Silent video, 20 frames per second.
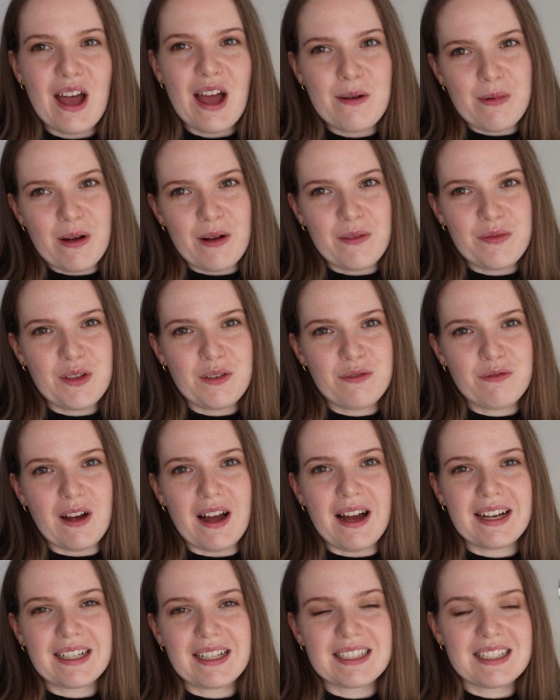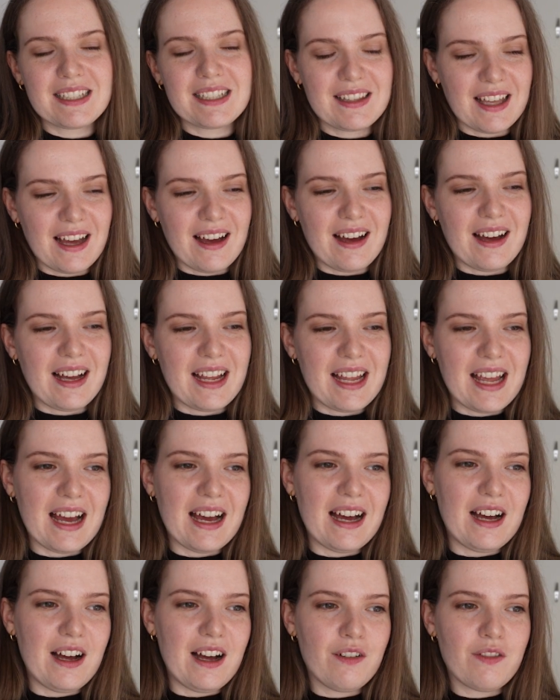about the fact that I
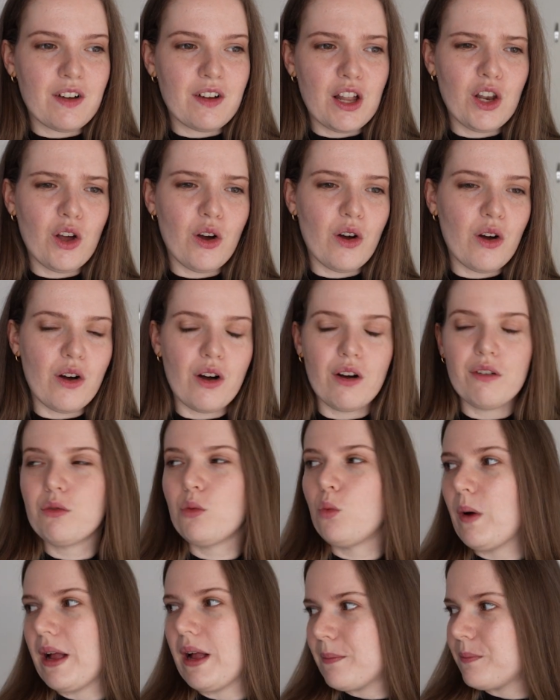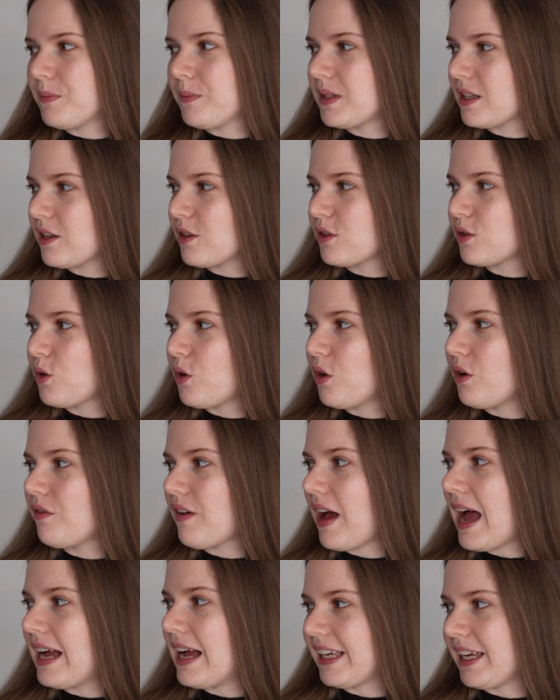have a lot of whips sort
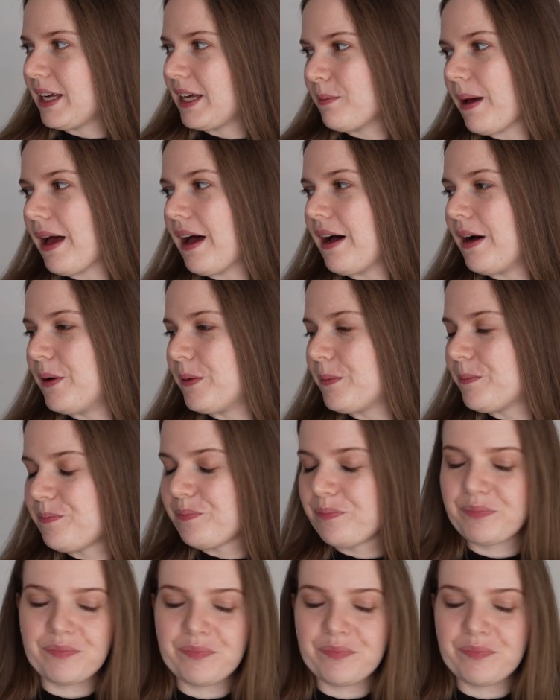of hanging about.